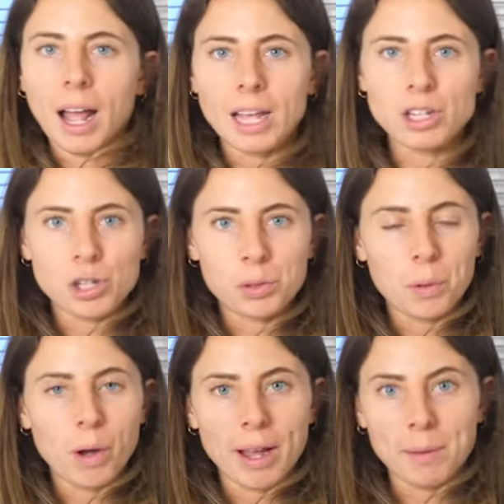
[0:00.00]
As
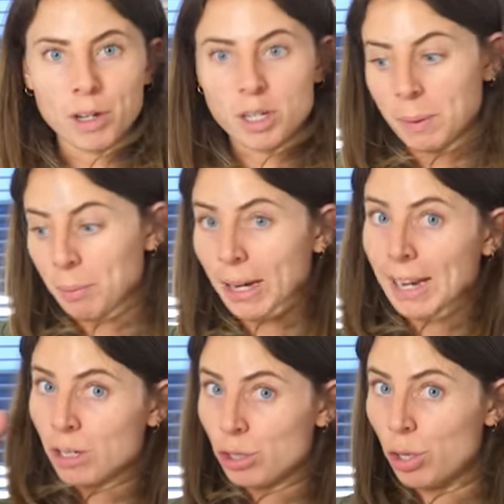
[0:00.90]
usual, I'm going to be
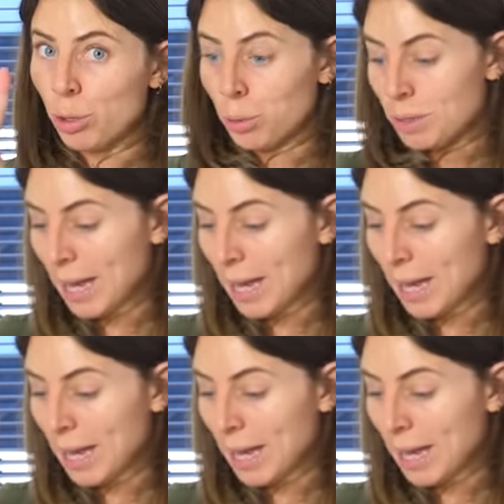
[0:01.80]
bringing two